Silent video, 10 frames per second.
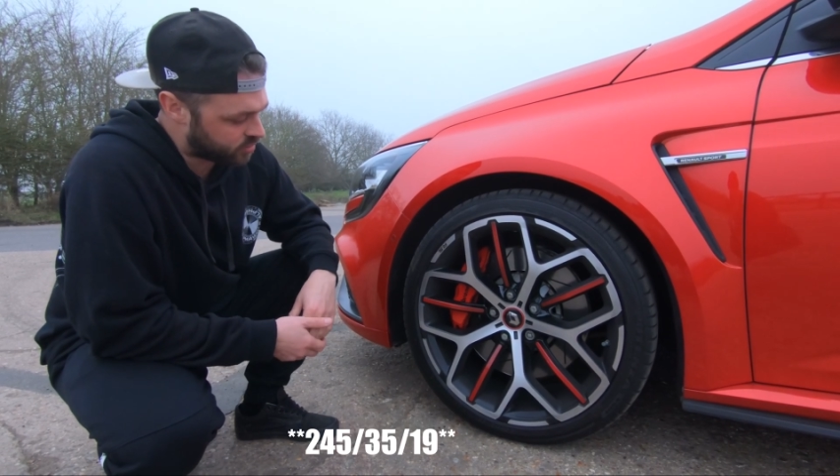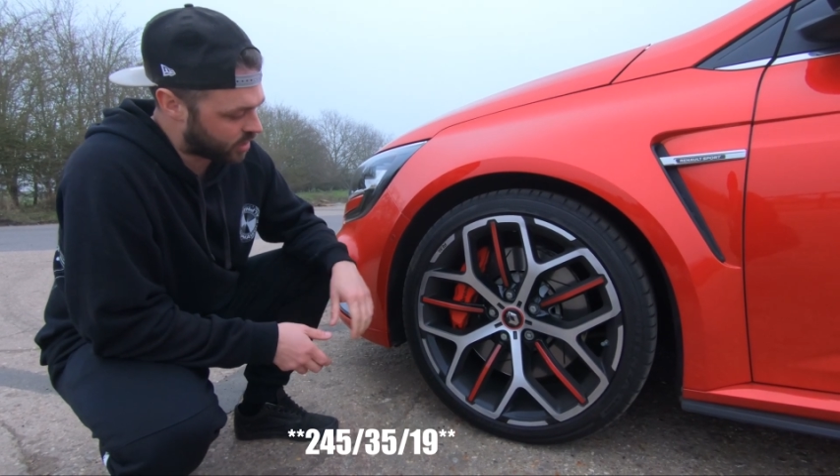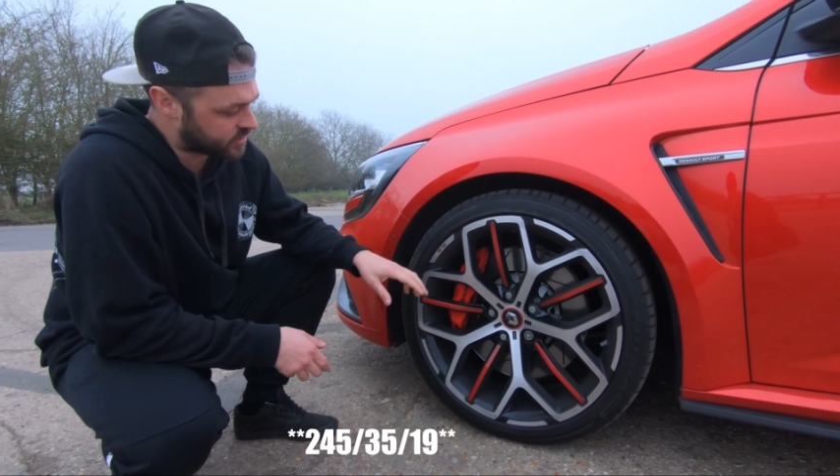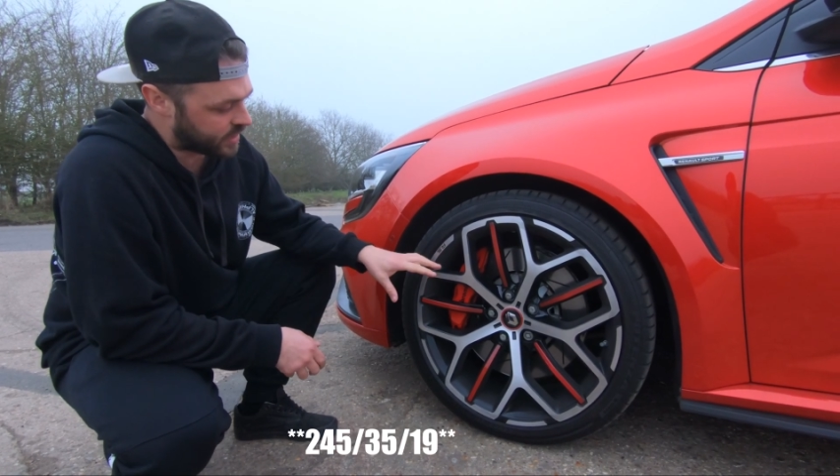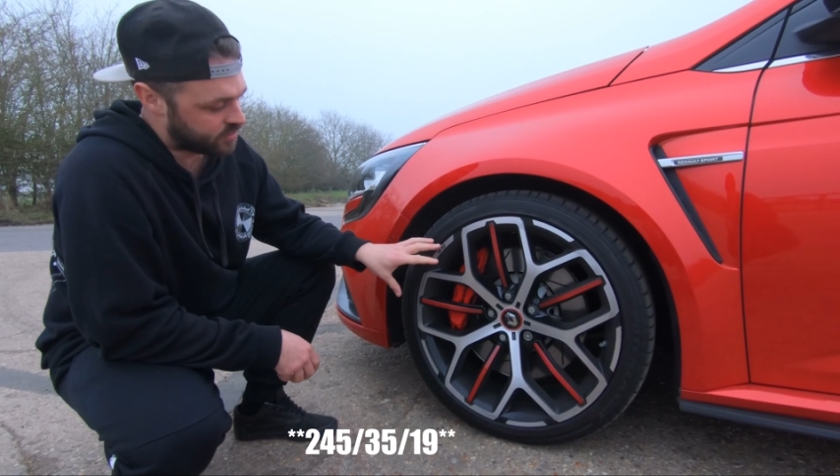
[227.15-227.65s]
like
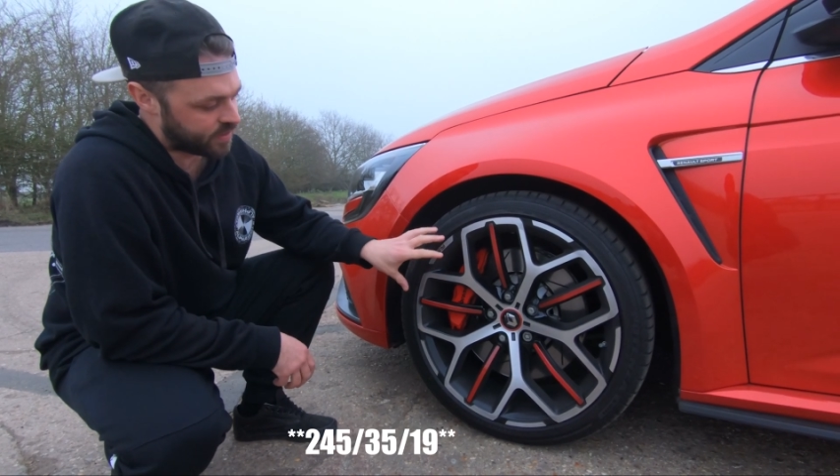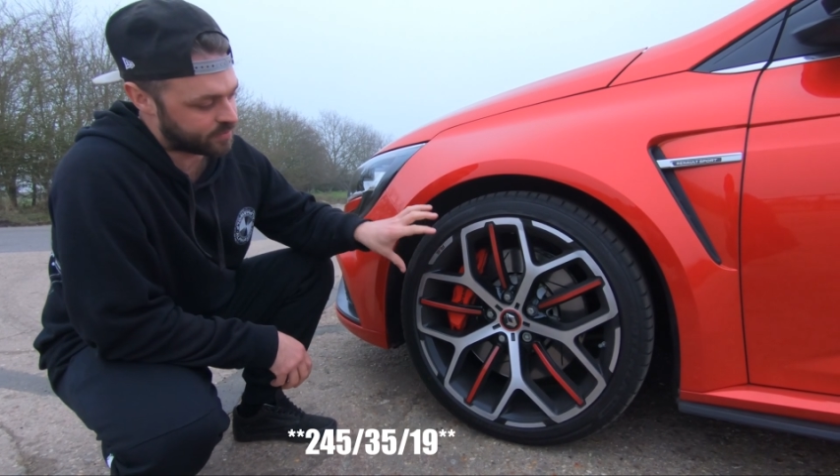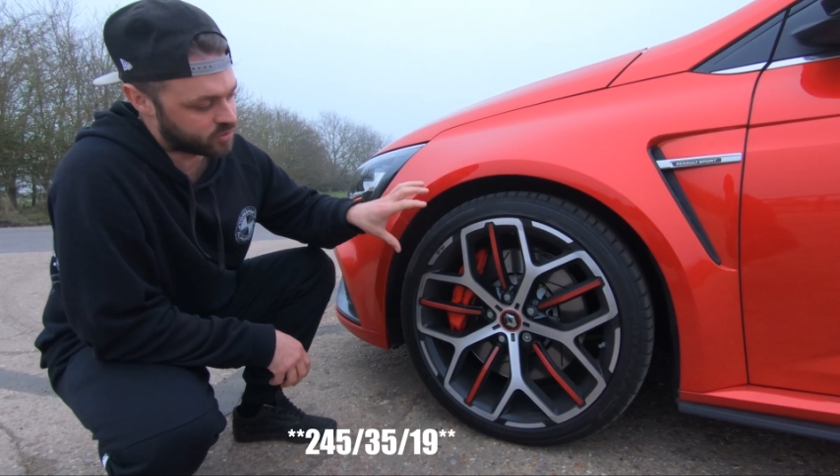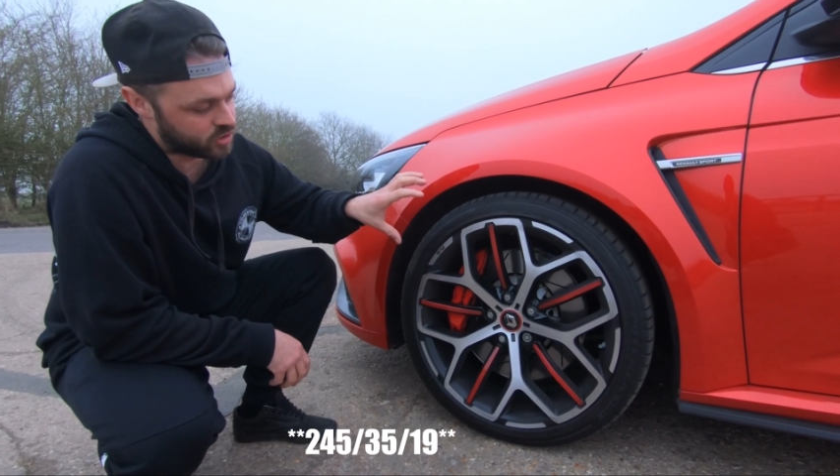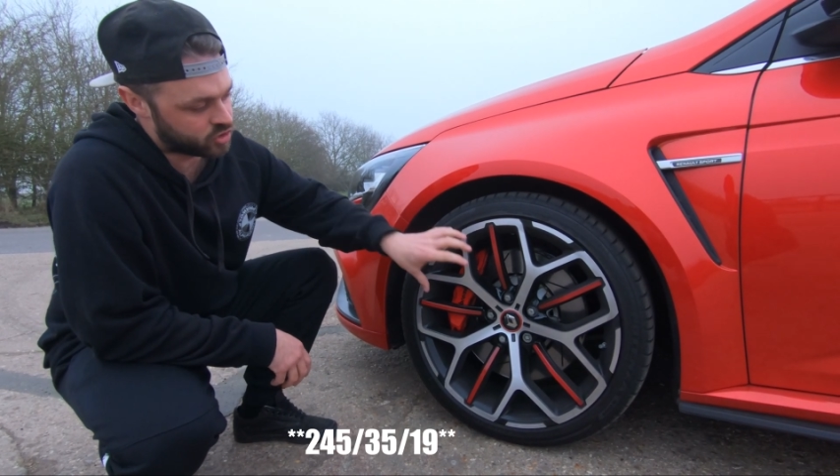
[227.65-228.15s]
I say,
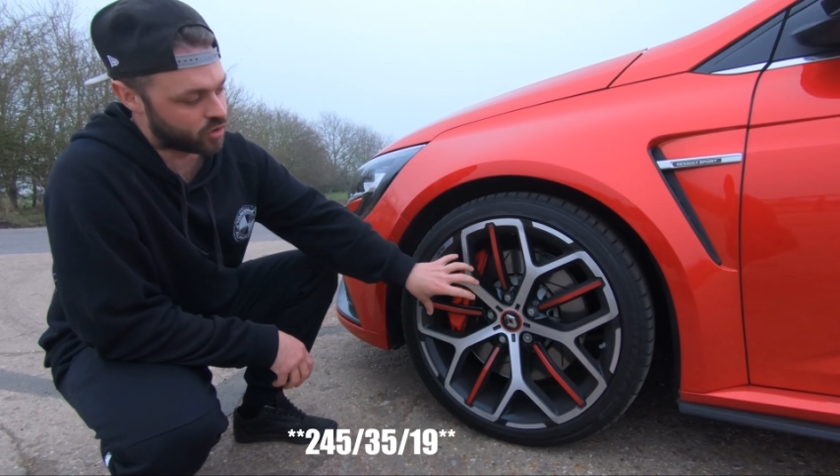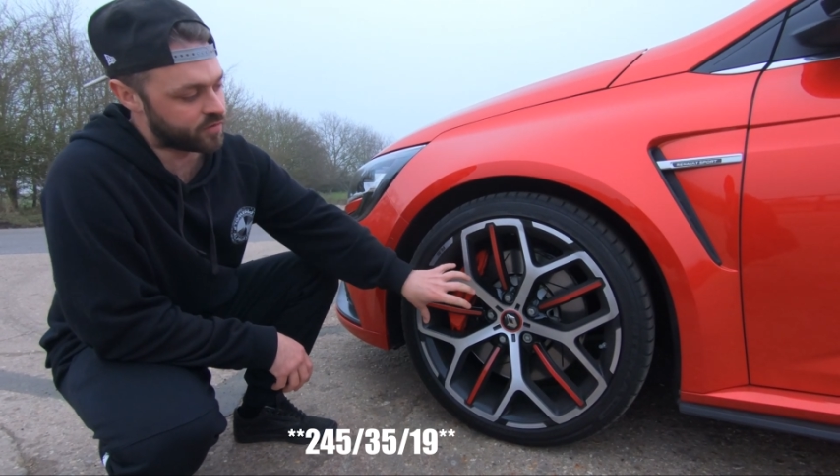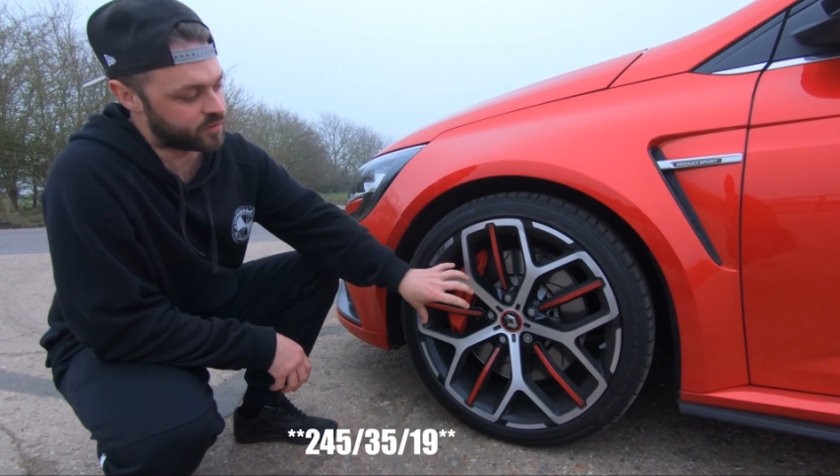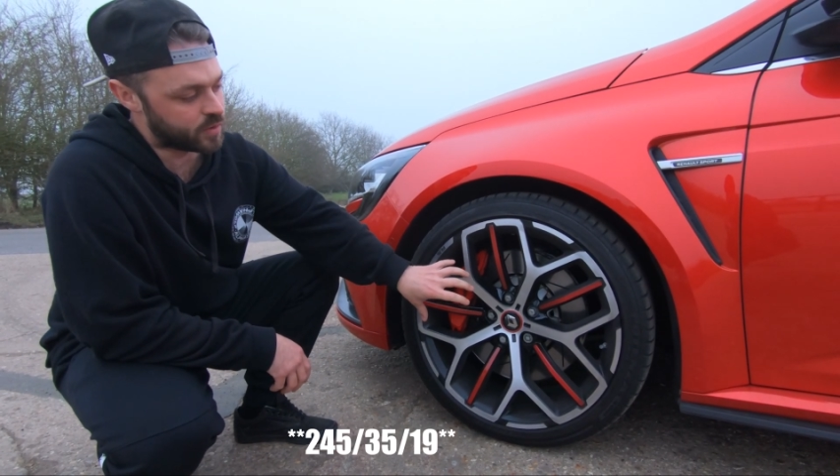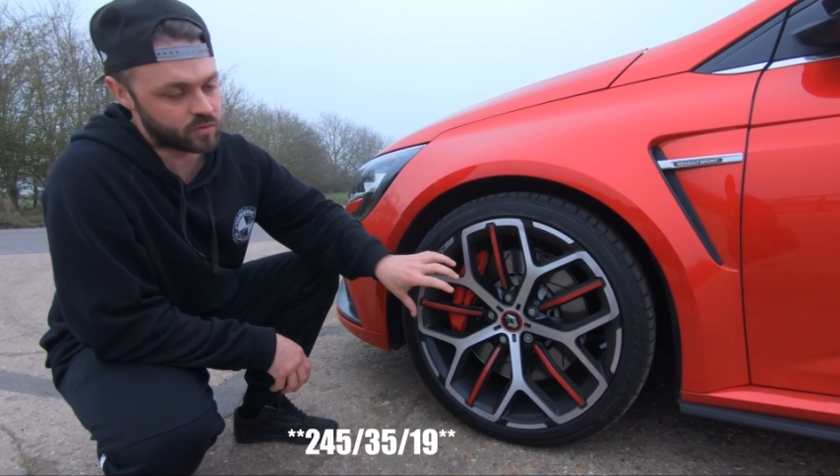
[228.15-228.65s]
wrapped on this
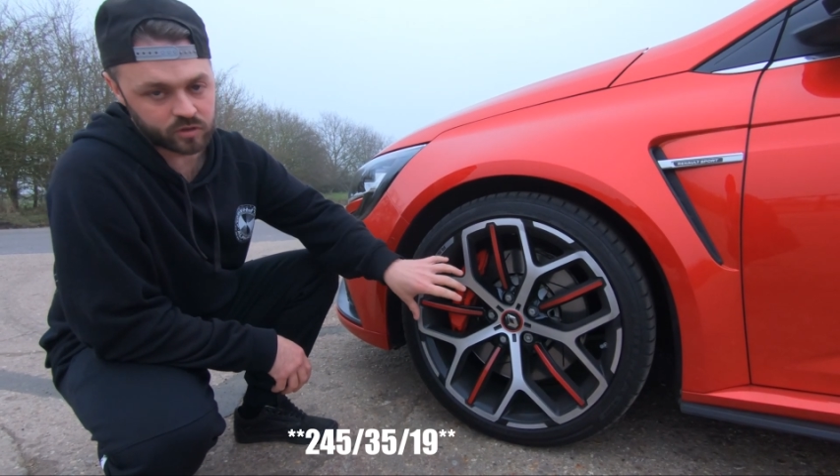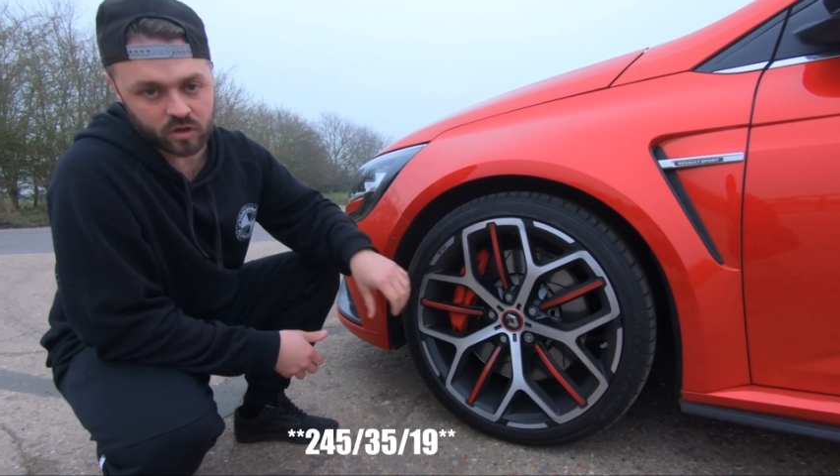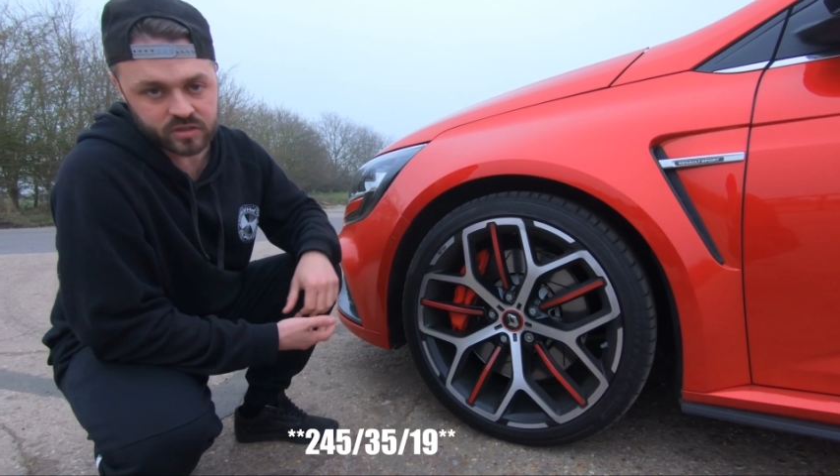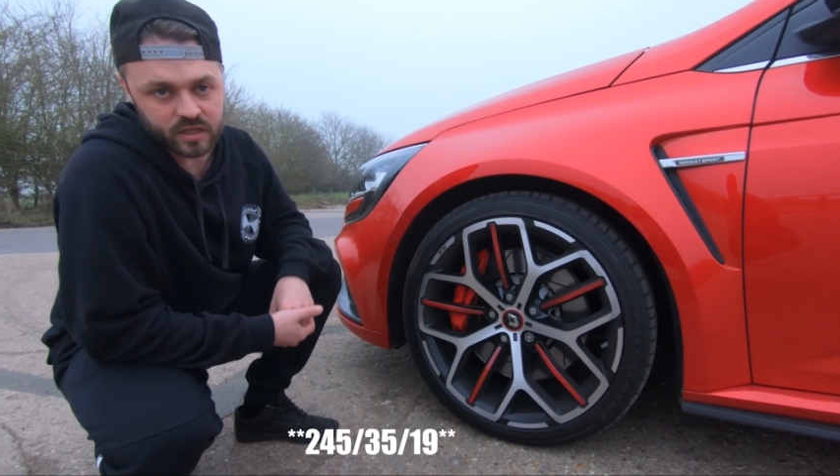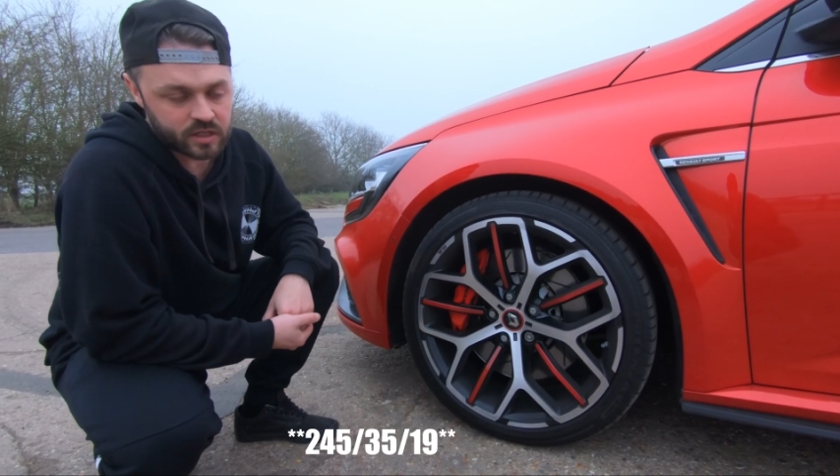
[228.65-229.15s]
trophy wheel, the
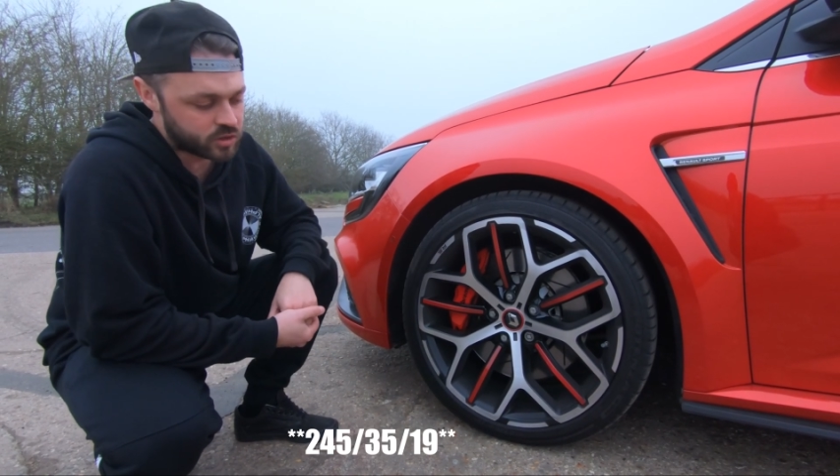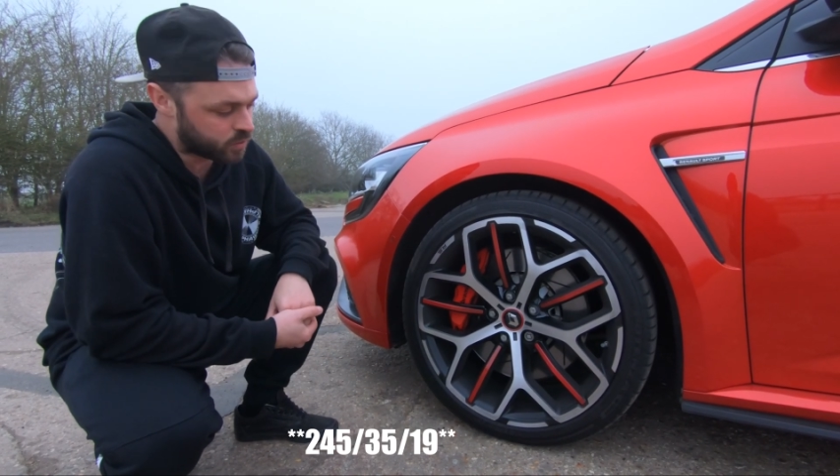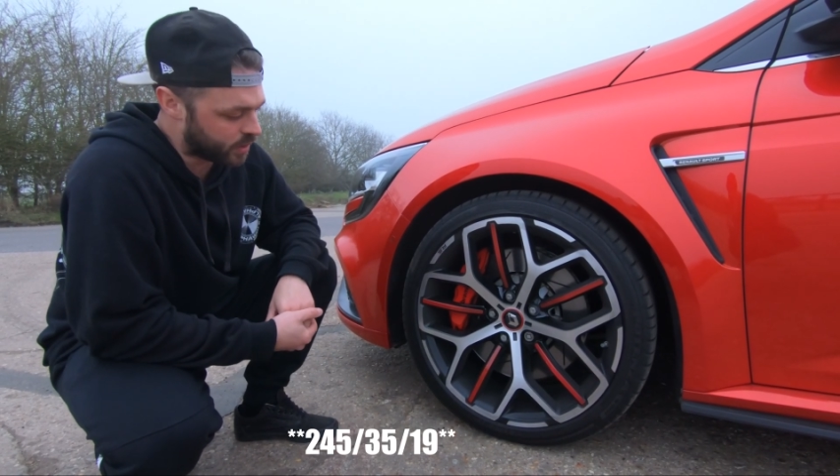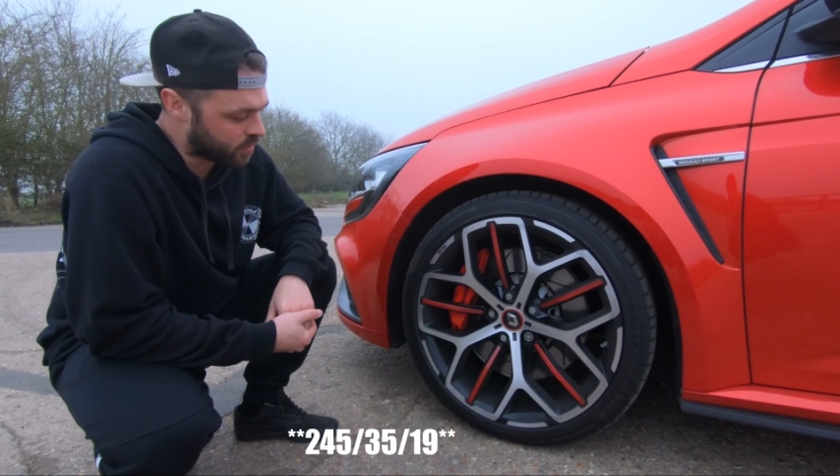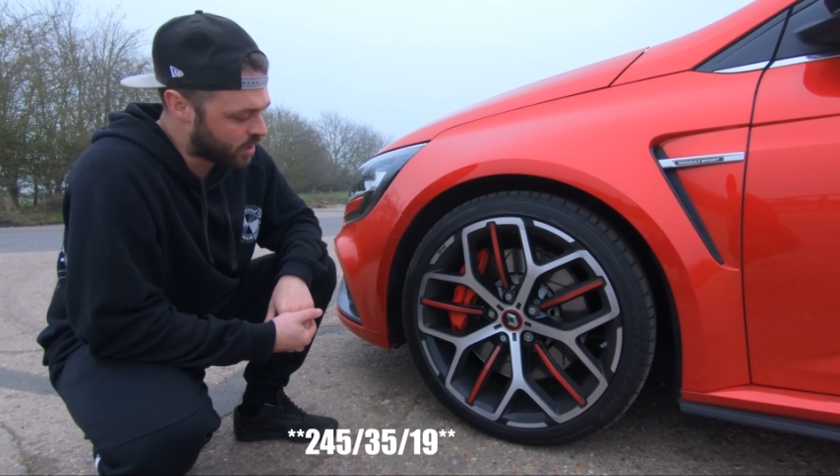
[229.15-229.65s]
19-inch
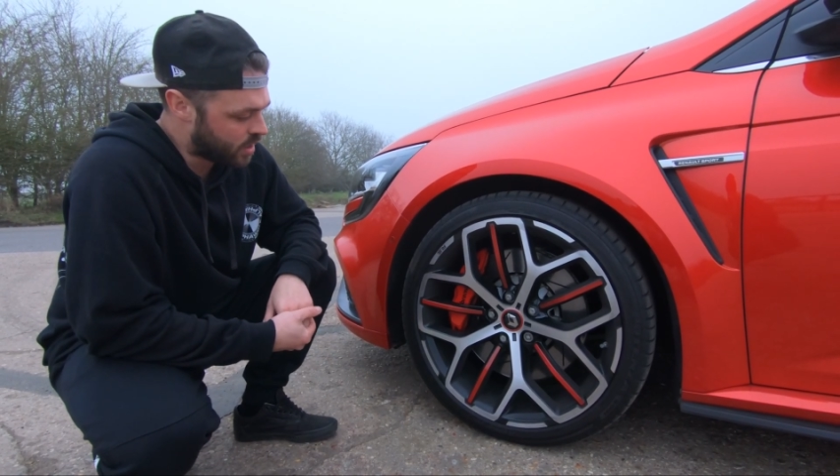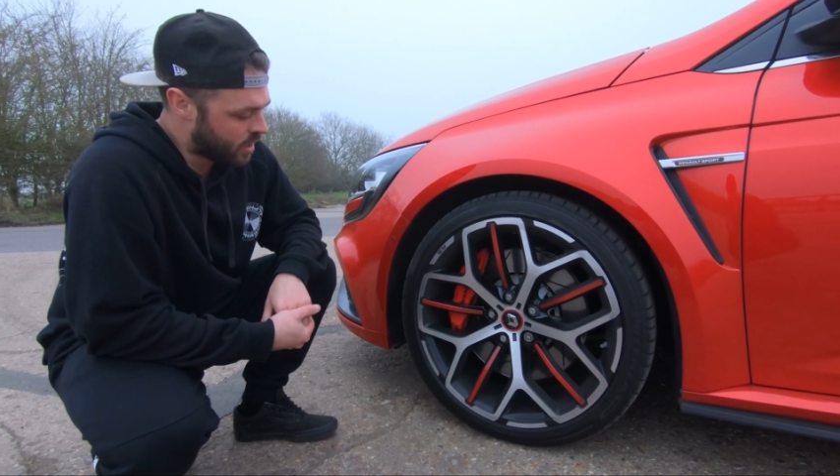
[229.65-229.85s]
wheel.